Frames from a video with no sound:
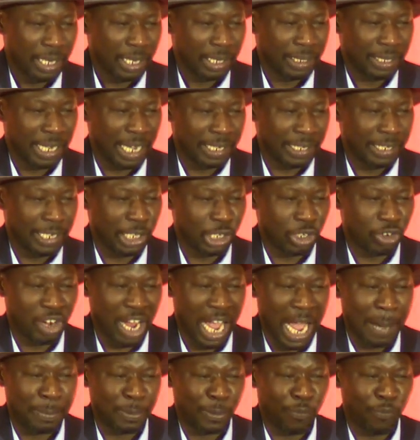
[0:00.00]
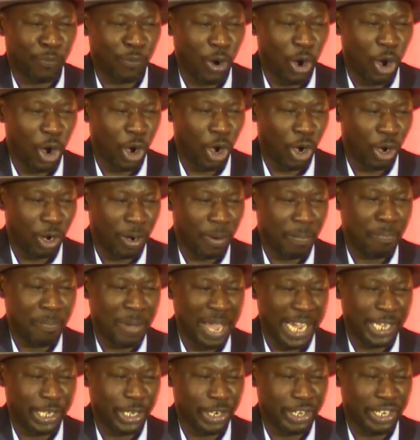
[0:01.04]
that describes 4
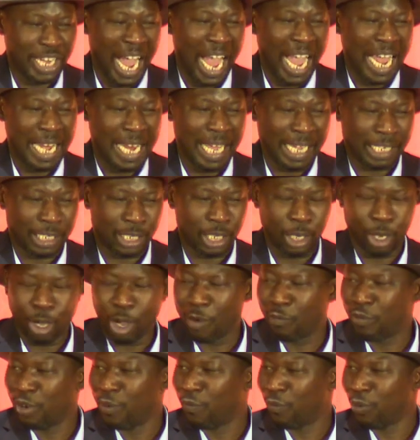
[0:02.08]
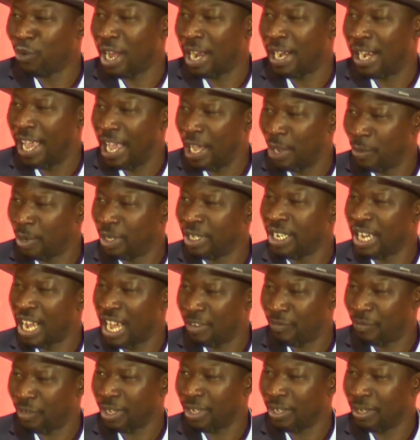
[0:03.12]
major dialects of the Fula language in
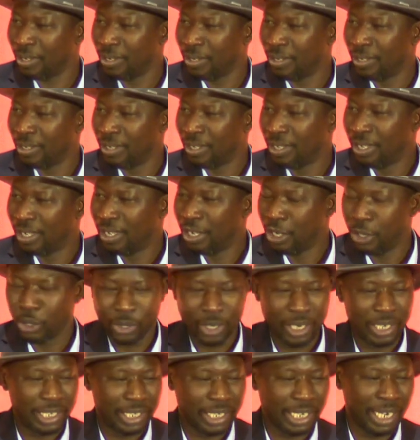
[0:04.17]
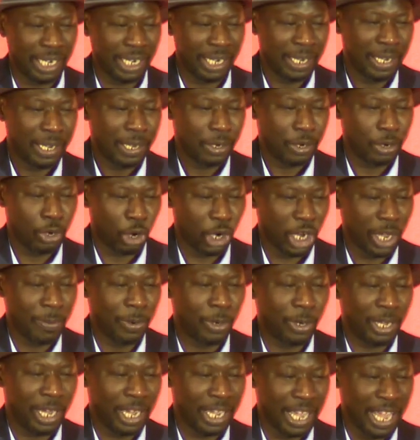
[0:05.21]
Africa. You can see the
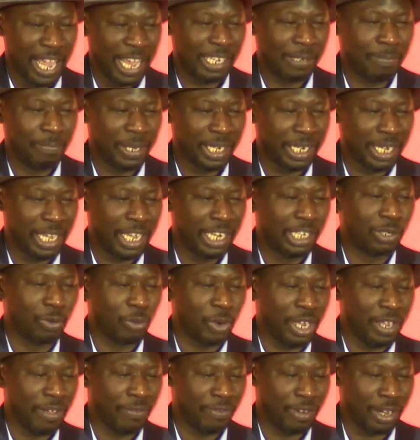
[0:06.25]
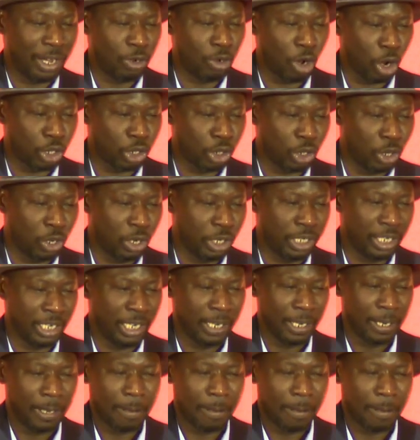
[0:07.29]
document again begins with a doxology